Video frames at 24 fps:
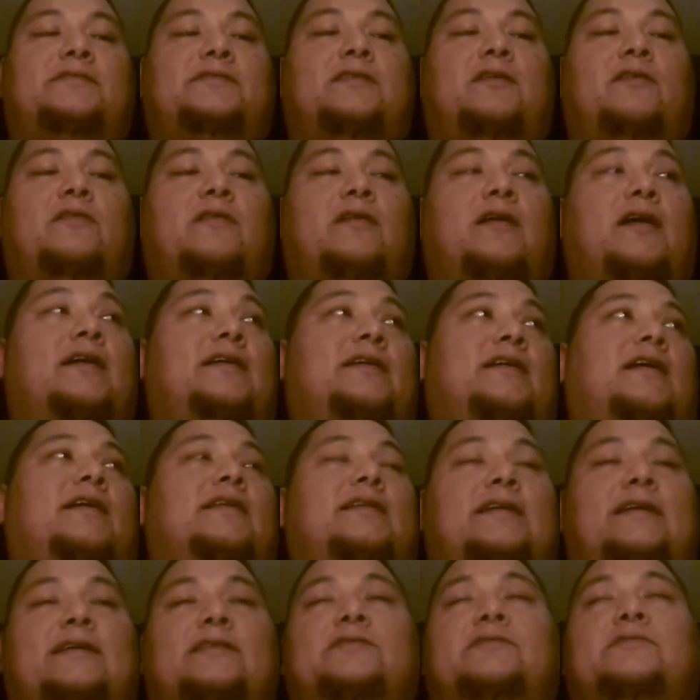so I
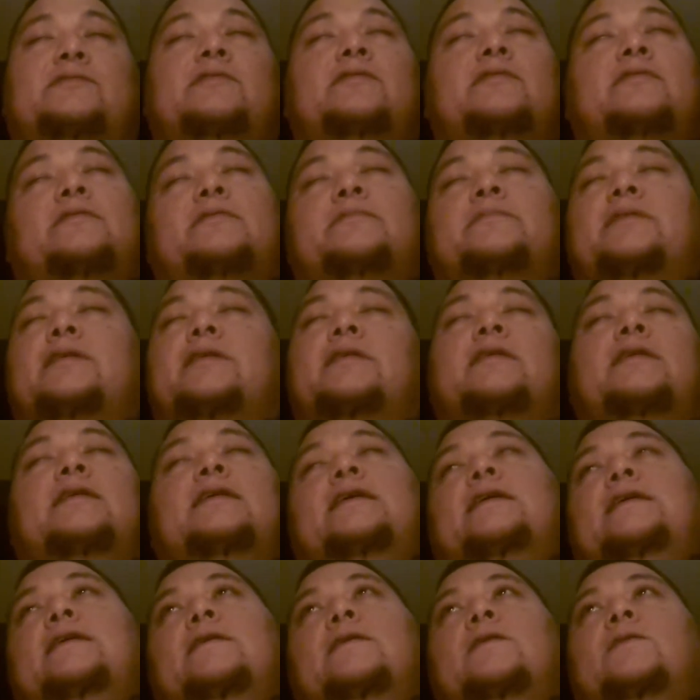kind of get screwed. I'm like,
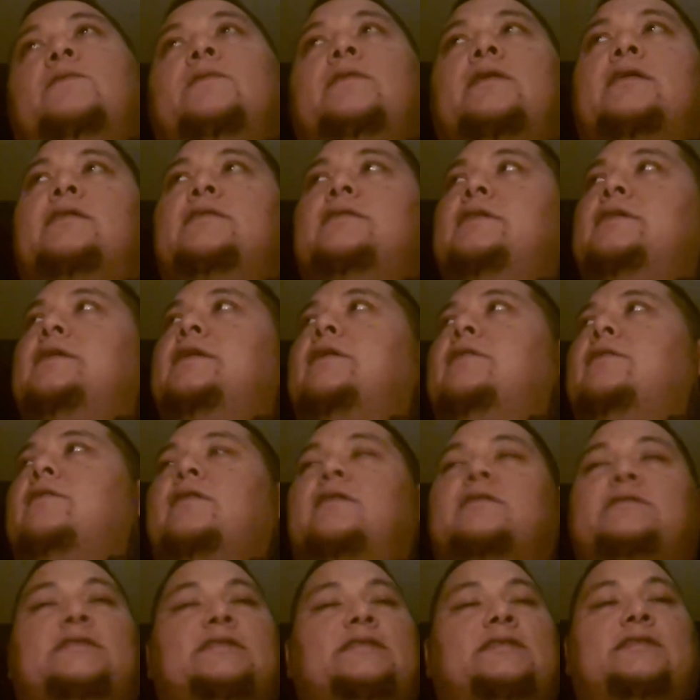well,
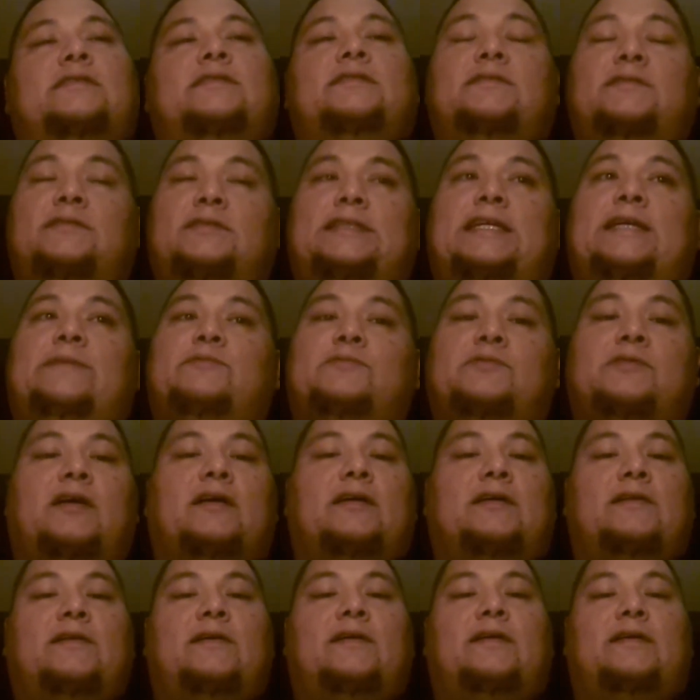I'll just keep
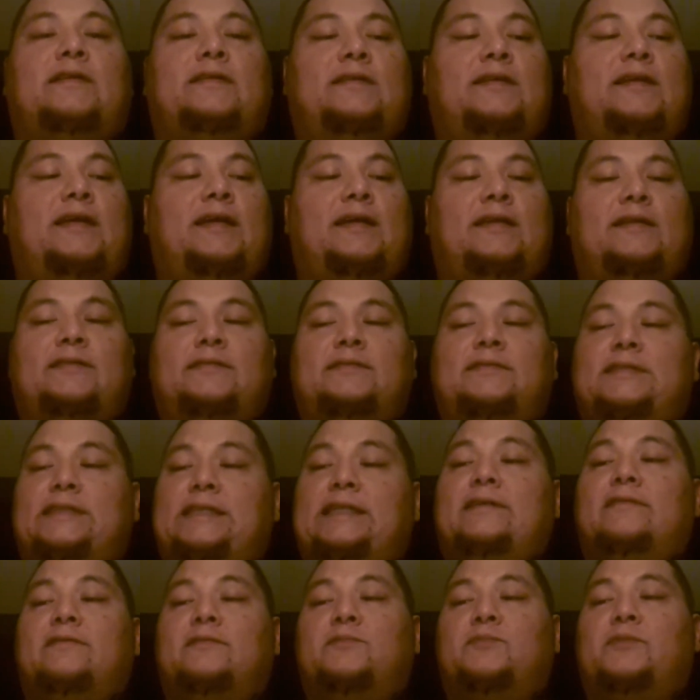trucking on and
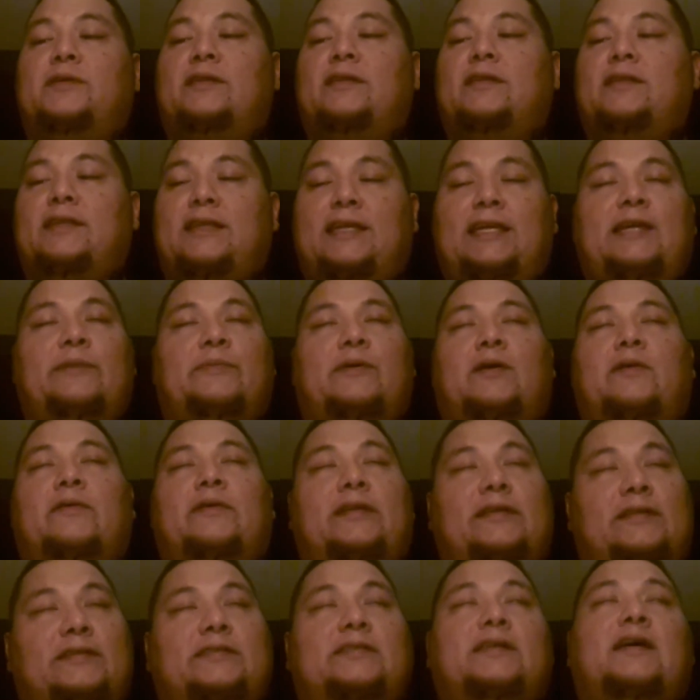dealing with chemo,
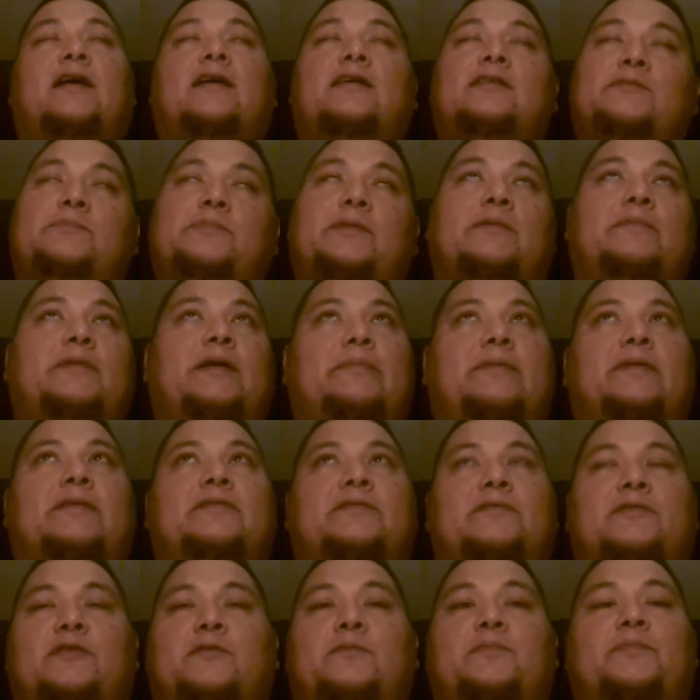and it sucks, but maybe
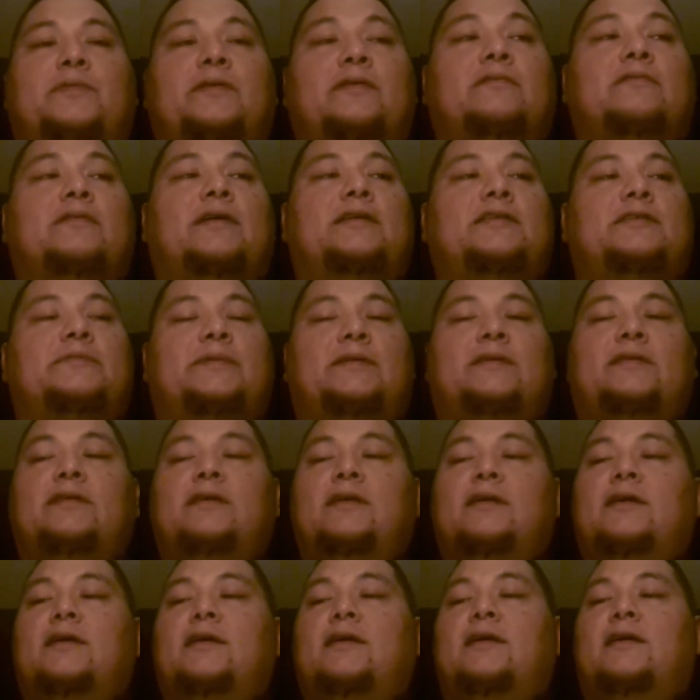this new pill regimen
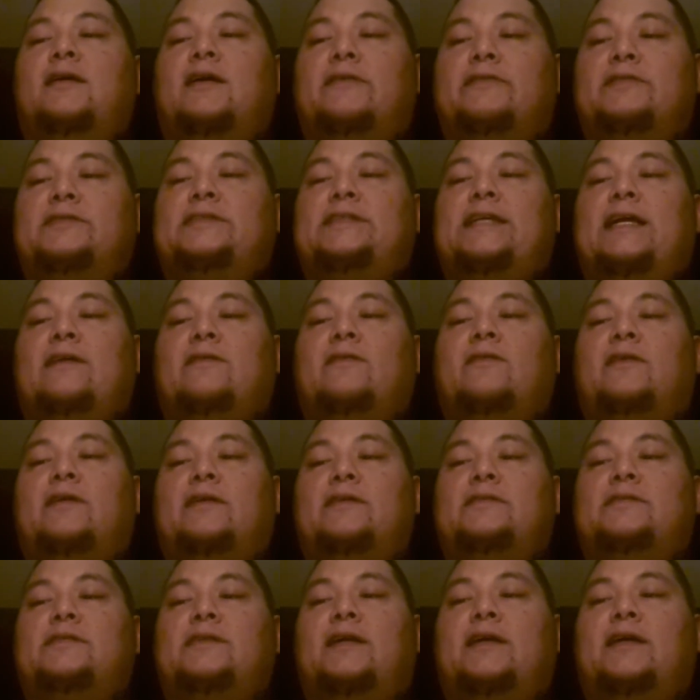of
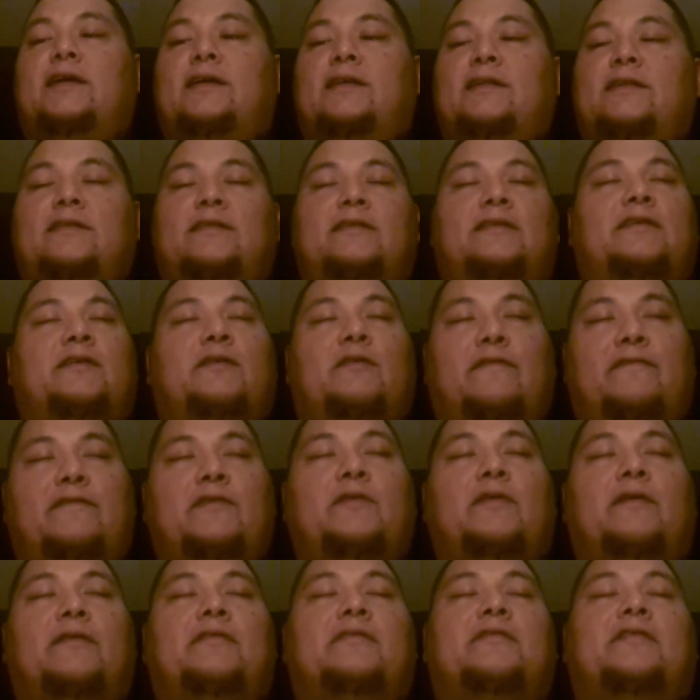steroids and a
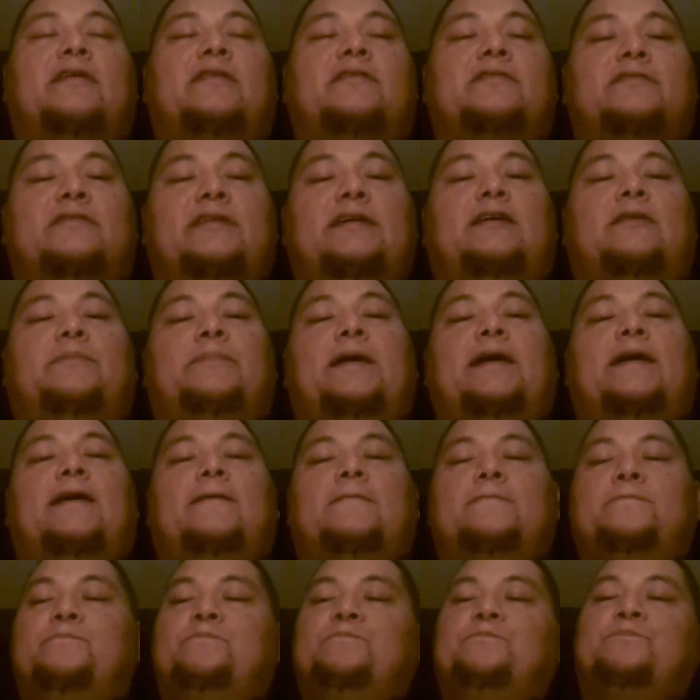few other things will help out.
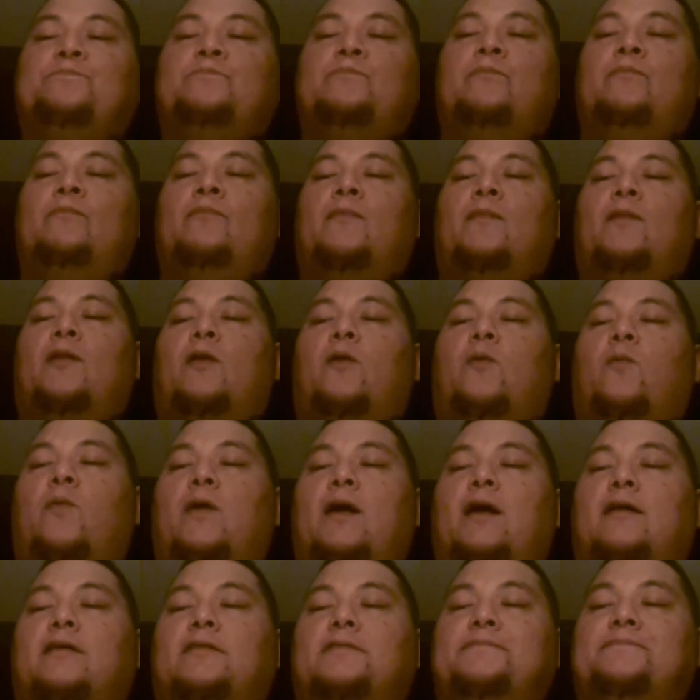
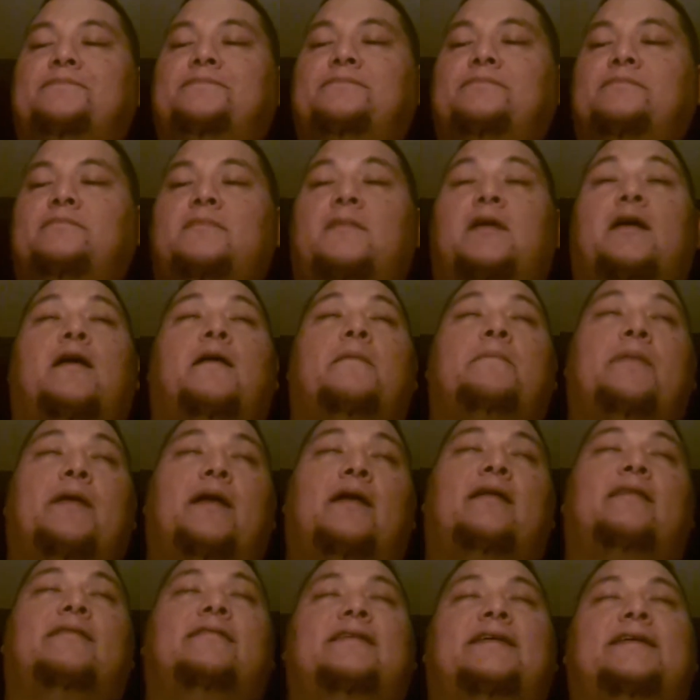Well,
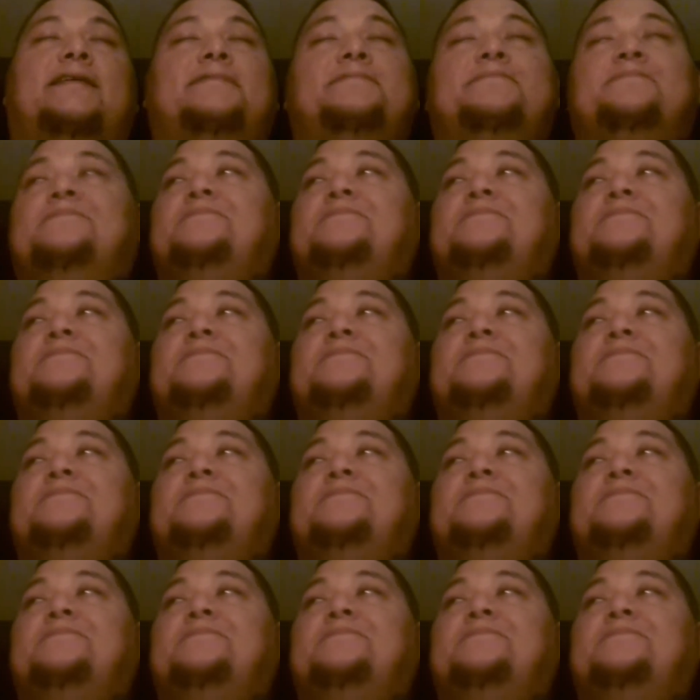apparently